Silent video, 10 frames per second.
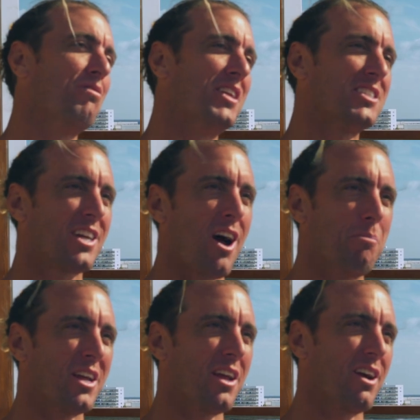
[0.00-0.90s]
of this
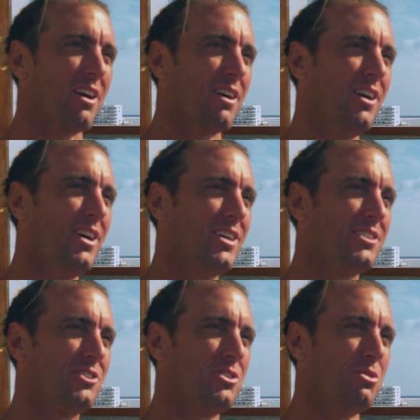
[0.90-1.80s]
coming year
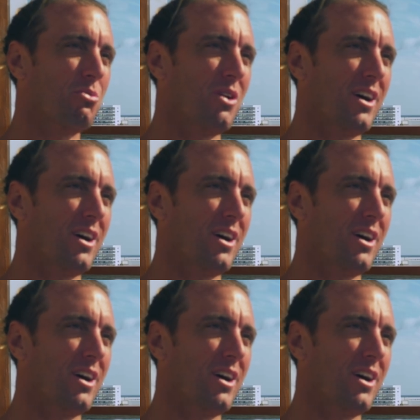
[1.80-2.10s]
to